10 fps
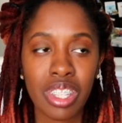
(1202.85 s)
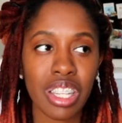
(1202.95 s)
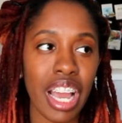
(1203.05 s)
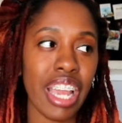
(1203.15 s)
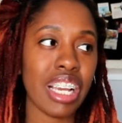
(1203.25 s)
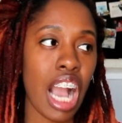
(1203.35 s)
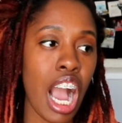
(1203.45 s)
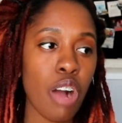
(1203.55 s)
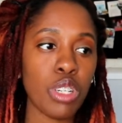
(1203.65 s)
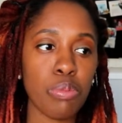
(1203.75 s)
Like
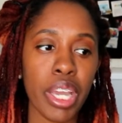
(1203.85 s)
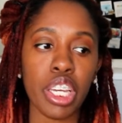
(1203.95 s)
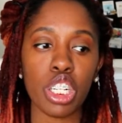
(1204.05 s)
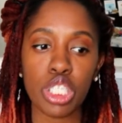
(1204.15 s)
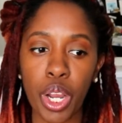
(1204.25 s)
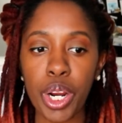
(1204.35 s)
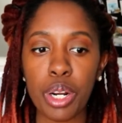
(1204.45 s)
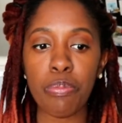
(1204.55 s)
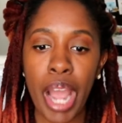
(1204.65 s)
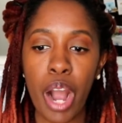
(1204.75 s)
I was making a
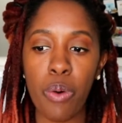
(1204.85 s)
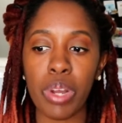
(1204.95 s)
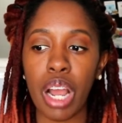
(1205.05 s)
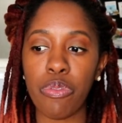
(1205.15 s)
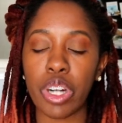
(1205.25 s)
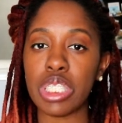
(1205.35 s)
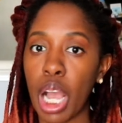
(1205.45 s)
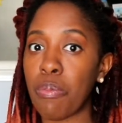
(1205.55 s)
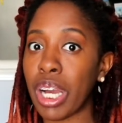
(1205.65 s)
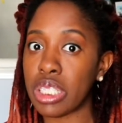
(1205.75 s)
certain amount when I first
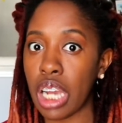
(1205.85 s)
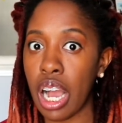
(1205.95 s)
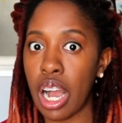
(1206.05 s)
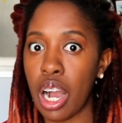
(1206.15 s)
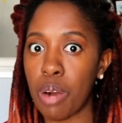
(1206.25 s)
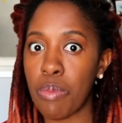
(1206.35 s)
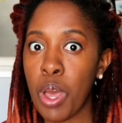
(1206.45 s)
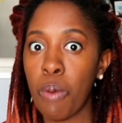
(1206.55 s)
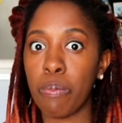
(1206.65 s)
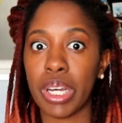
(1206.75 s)
got my job.
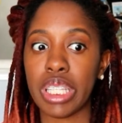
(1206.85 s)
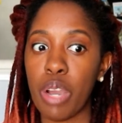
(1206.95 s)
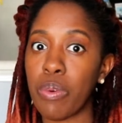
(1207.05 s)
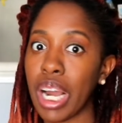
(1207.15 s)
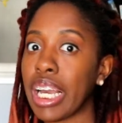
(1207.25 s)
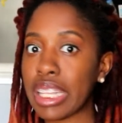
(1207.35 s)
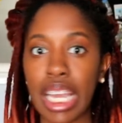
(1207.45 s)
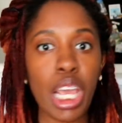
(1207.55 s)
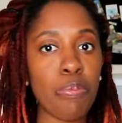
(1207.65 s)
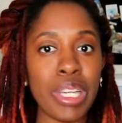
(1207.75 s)
But then when I got
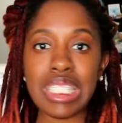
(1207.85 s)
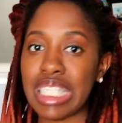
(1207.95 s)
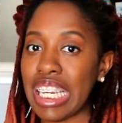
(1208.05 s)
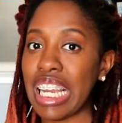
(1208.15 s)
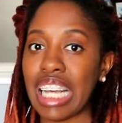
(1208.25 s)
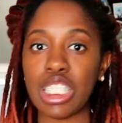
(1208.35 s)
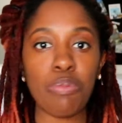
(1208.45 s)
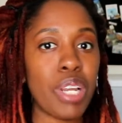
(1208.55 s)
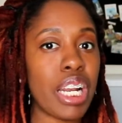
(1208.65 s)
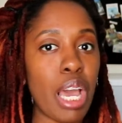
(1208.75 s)
that APC and I
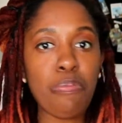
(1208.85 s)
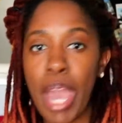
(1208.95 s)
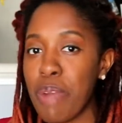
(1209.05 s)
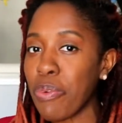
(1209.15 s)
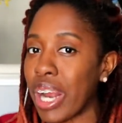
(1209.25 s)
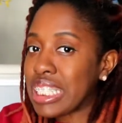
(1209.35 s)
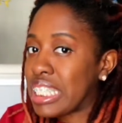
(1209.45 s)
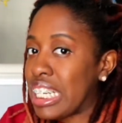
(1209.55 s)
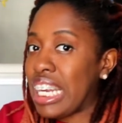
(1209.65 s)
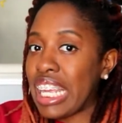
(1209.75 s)
submitted that paper, I
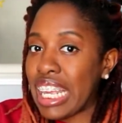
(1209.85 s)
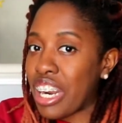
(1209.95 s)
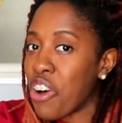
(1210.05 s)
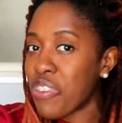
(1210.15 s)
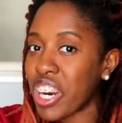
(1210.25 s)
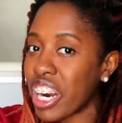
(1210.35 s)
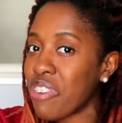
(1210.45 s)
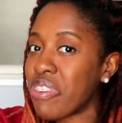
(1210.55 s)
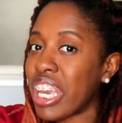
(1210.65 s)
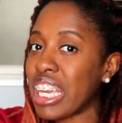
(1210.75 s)
slid it
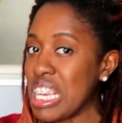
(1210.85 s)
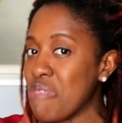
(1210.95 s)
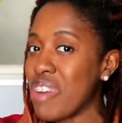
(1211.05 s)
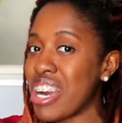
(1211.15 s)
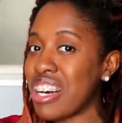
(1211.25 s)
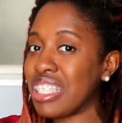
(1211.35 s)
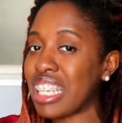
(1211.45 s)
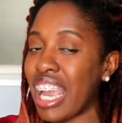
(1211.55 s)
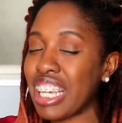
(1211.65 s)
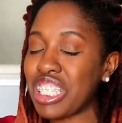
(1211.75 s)
over via email
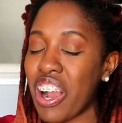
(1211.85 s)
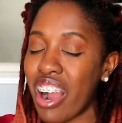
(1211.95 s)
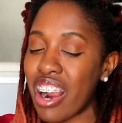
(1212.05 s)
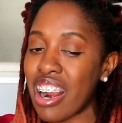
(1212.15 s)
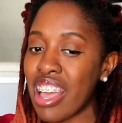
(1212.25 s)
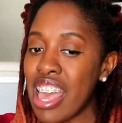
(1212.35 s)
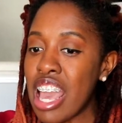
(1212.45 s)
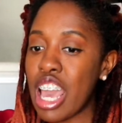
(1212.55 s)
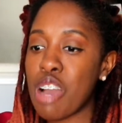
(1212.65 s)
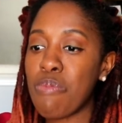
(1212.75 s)
to HR
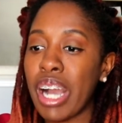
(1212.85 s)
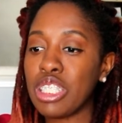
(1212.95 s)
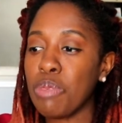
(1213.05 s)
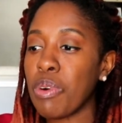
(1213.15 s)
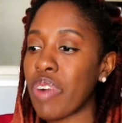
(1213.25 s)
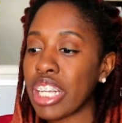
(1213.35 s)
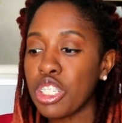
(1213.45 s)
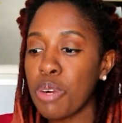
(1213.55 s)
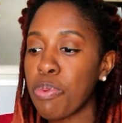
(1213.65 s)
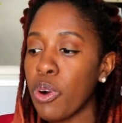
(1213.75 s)
and my
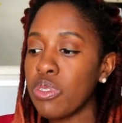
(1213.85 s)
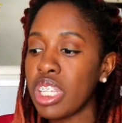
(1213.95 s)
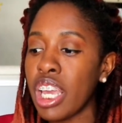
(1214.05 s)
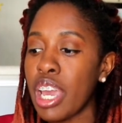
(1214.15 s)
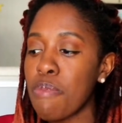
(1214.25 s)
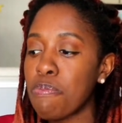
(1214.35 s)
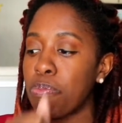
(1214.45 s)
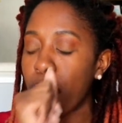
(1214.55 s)
supervisor approved it.